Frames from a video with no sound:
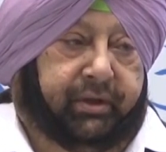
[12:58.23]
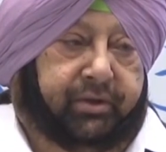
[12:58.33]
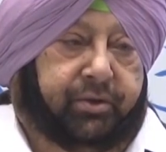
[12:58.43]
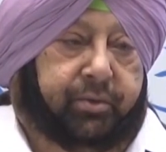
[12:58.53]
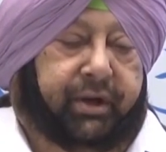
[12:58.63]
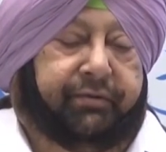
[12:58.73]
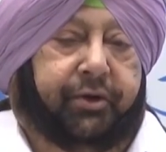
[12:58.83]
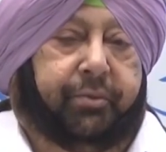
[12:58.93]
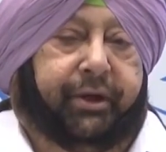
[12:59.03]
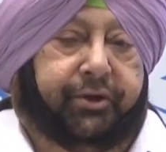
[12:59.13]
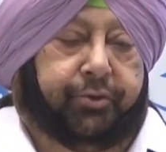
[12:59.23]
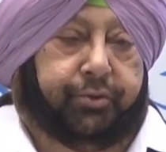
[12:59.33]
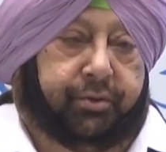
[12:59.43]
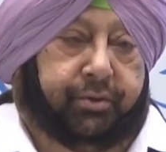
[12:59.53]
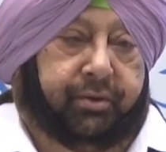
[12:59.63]
So whatever you may do,
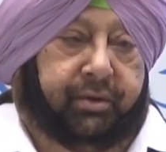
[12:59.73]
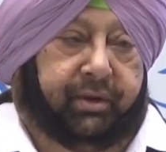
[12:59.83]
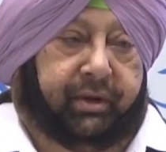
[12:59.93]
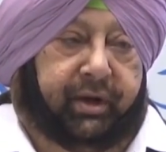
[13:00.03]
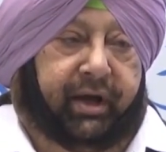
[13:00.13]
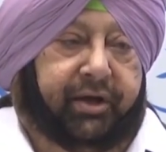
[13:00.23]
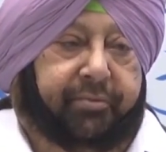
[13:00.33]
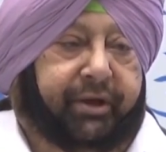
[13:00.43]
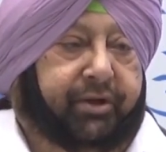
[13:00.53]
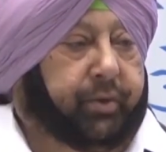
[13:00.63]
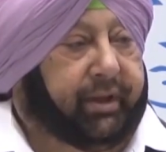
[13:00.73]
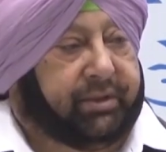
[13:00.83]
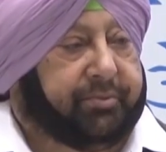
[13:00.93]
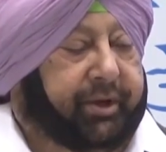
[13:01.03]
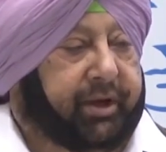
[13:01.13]
I have been
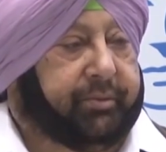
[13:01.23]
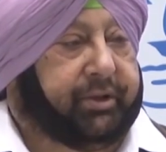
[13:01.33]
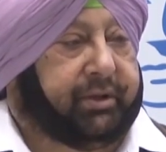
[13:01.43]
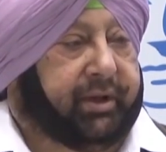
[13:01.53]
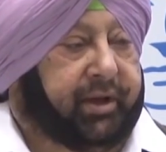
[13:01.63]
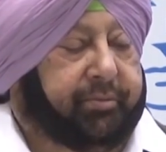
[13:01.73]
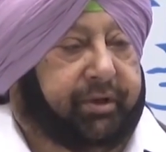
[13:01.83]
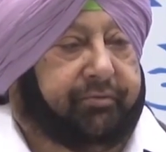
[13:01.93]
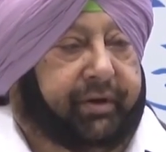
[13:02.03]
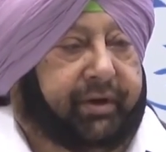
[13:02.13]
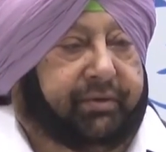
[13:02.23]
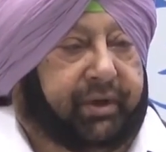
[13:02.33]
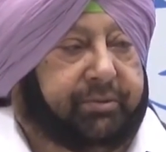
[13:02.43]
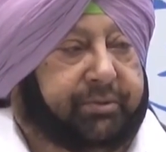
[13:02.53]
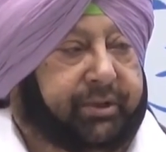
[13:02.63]
twice in parliament and I have been five
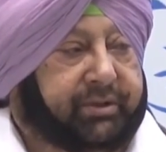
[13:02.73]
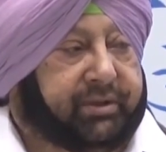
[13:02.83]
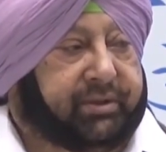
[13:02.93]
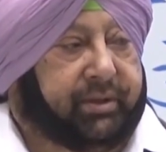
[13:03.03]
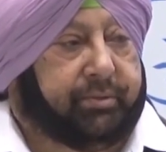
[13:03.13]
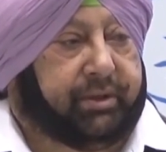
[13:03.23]
times, my sixth time